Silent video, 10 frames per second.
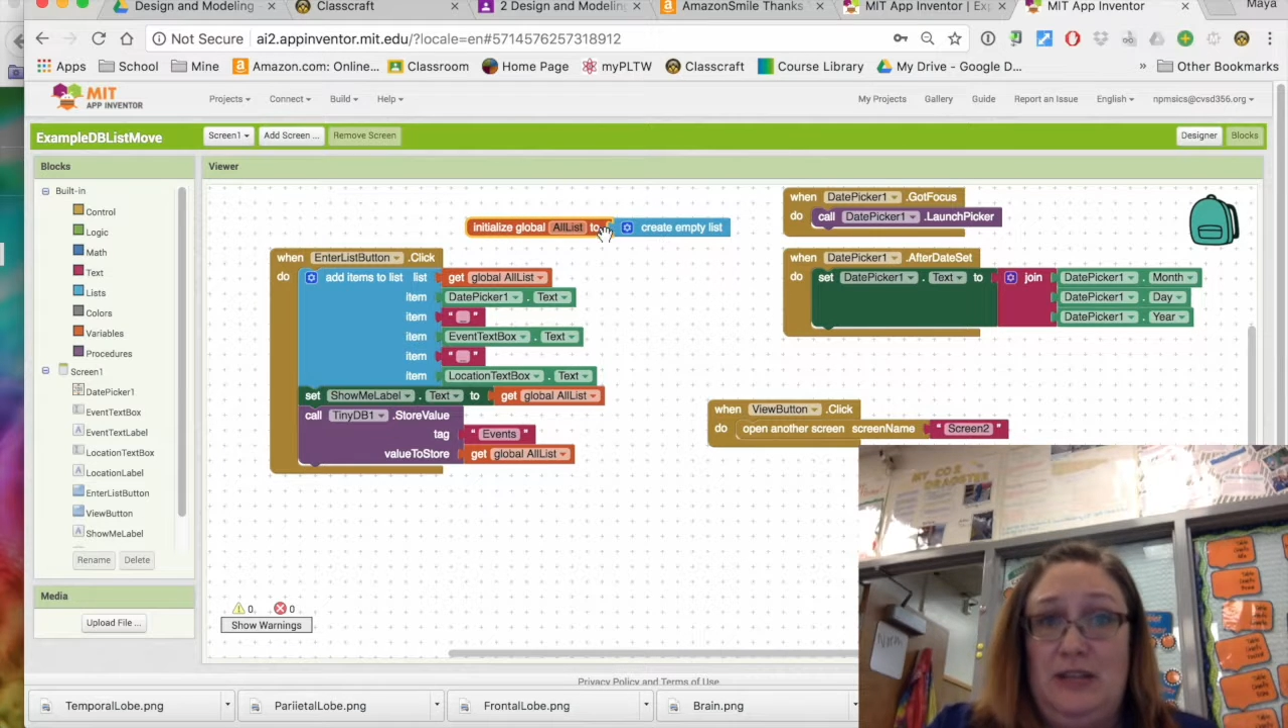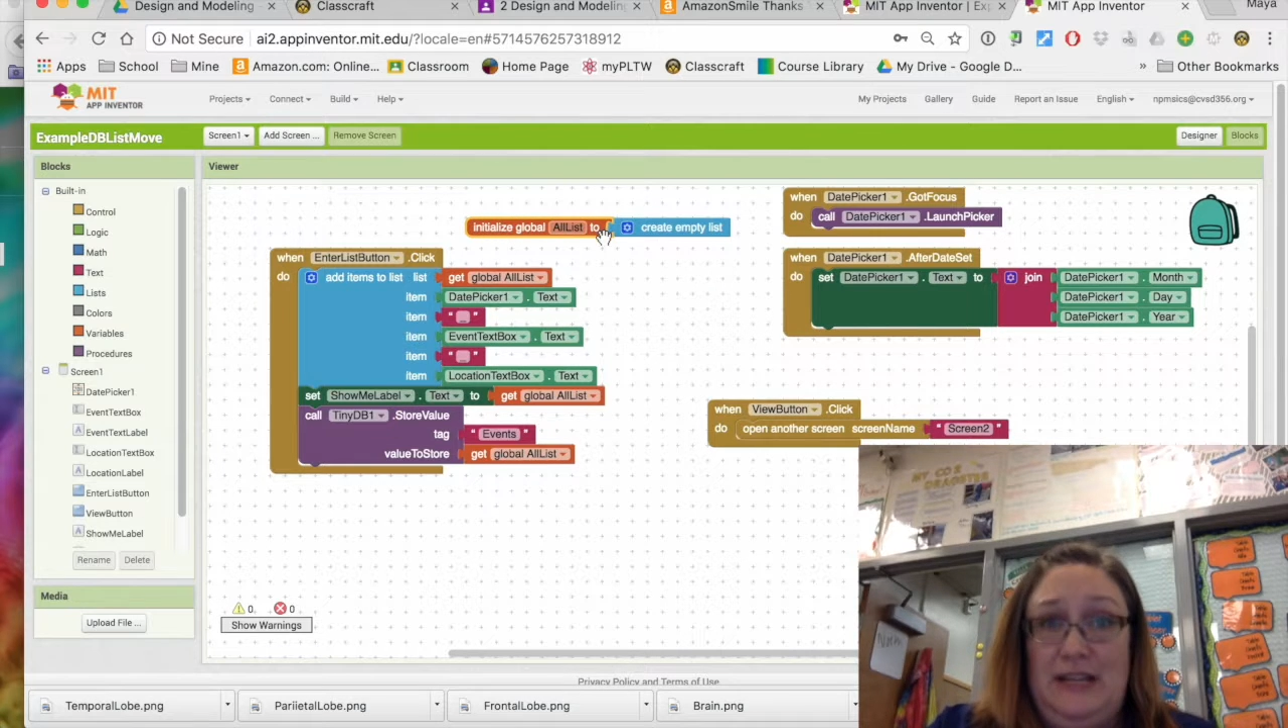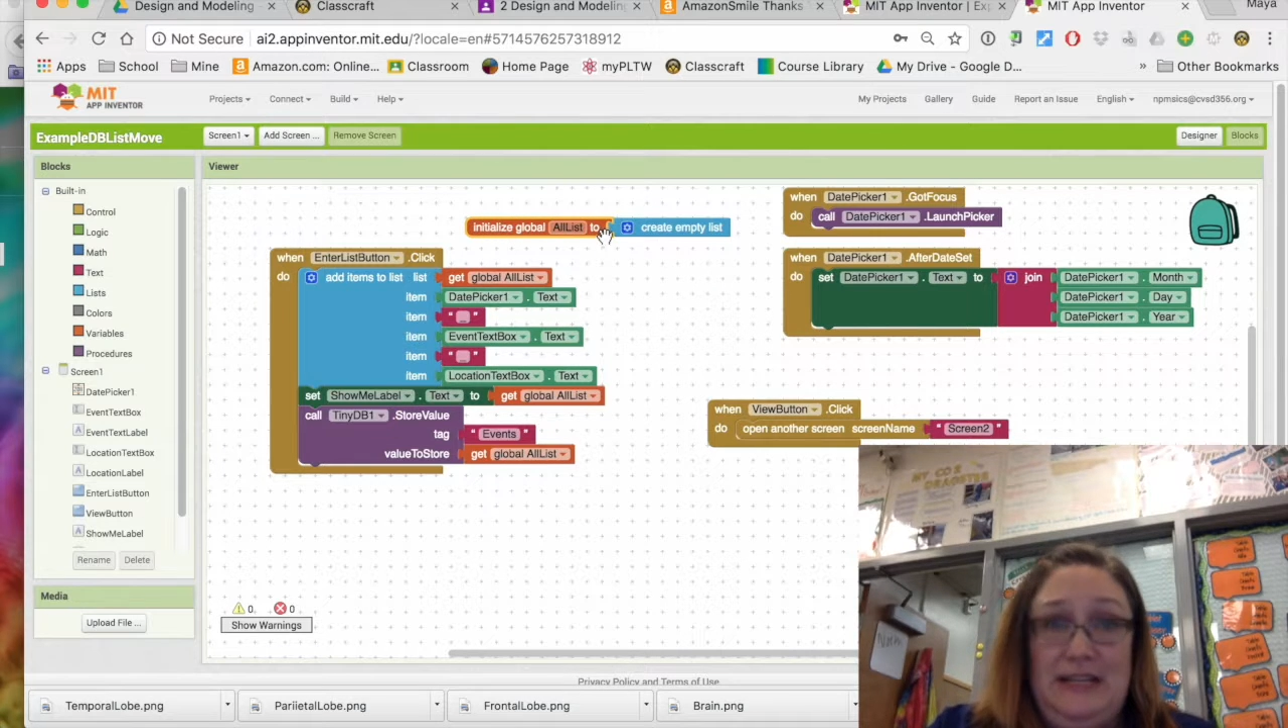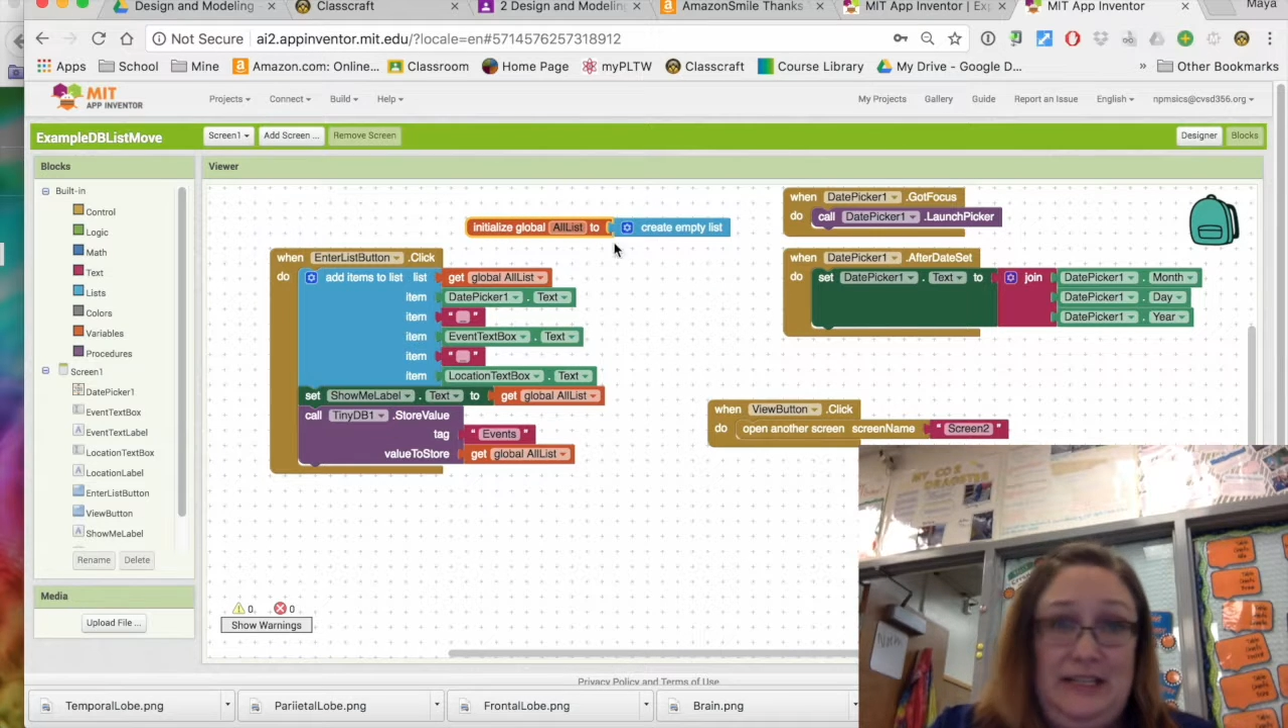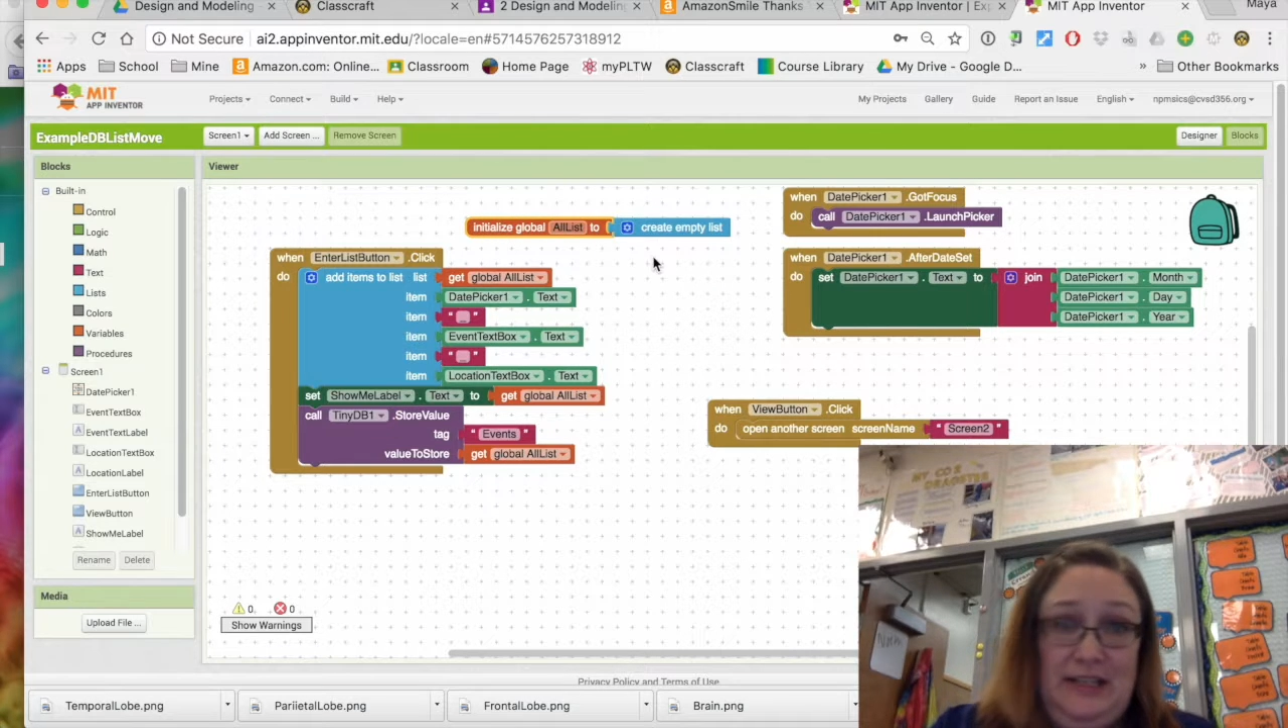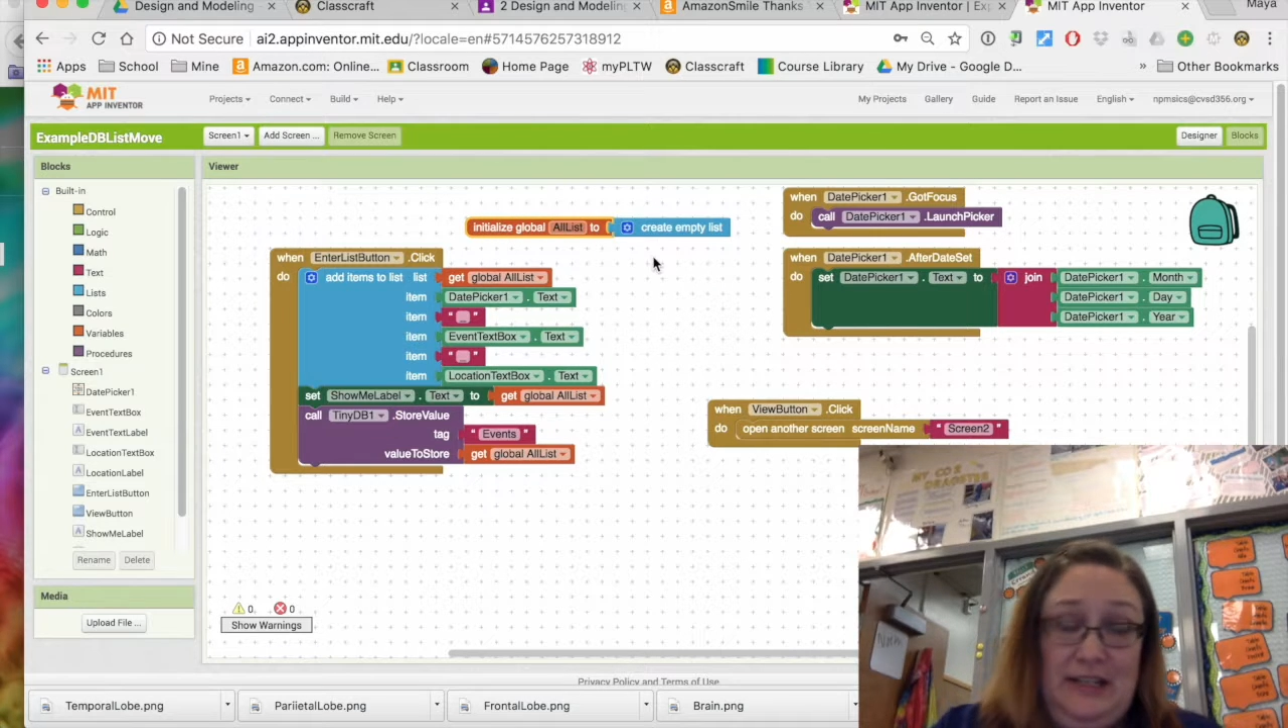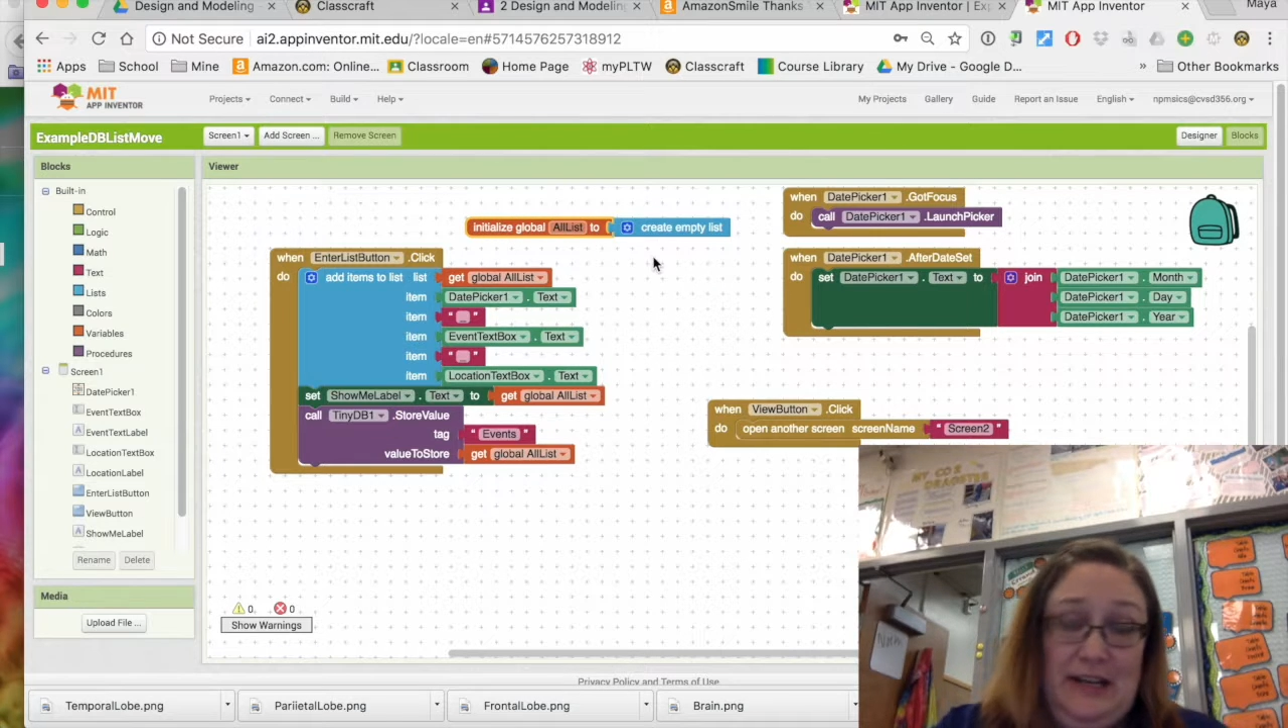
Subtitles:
list